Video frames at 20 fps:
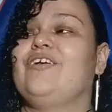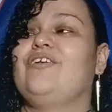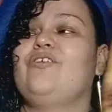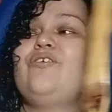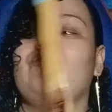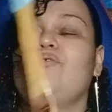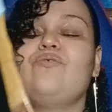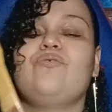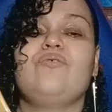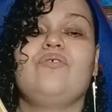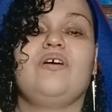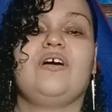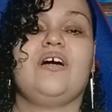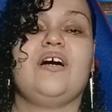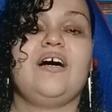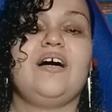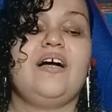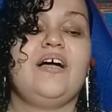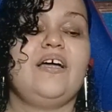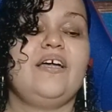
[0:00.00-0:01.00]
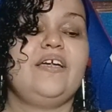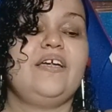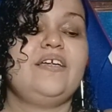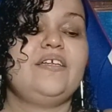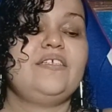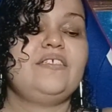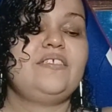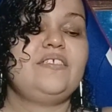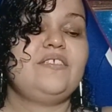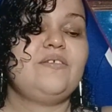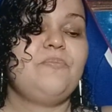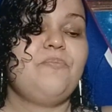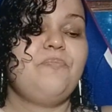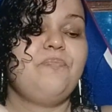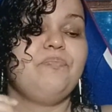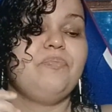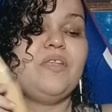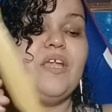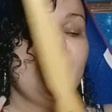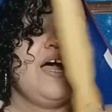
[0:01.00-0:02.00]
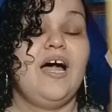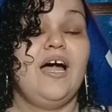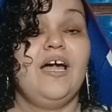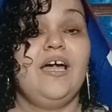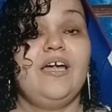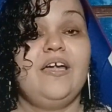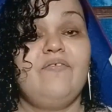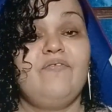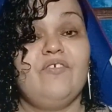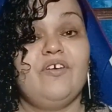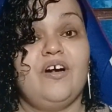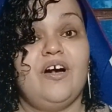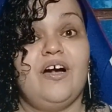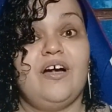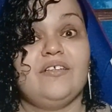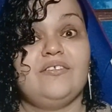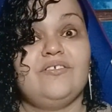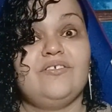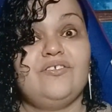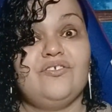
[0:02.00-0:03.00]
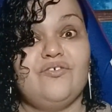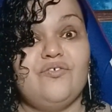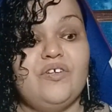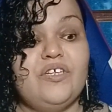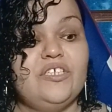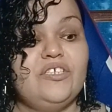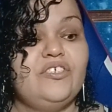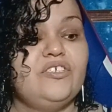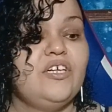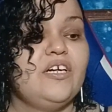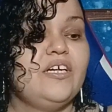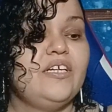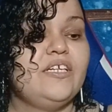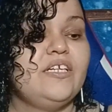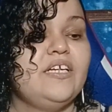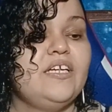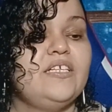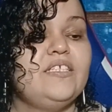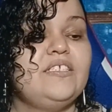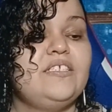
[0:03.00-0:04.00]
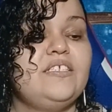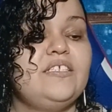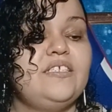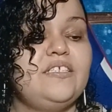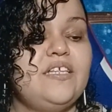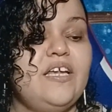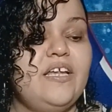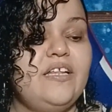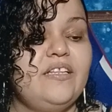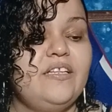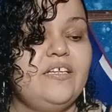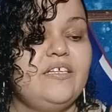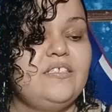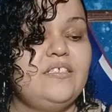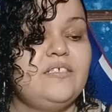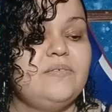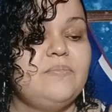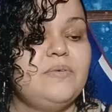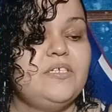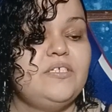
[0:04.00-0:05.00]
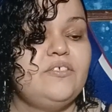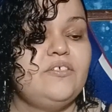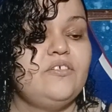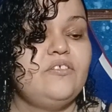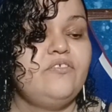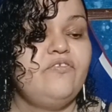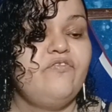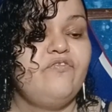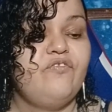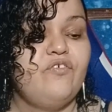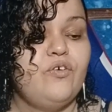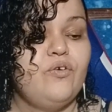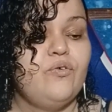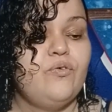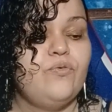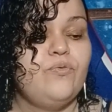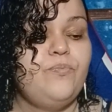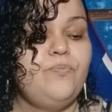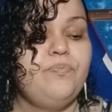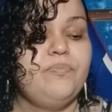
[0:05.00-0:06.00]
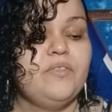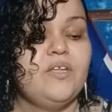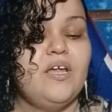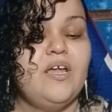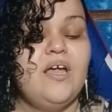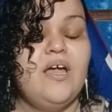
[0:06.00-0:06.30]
You guys, I forgot to screenshot it and send it to my son's phone.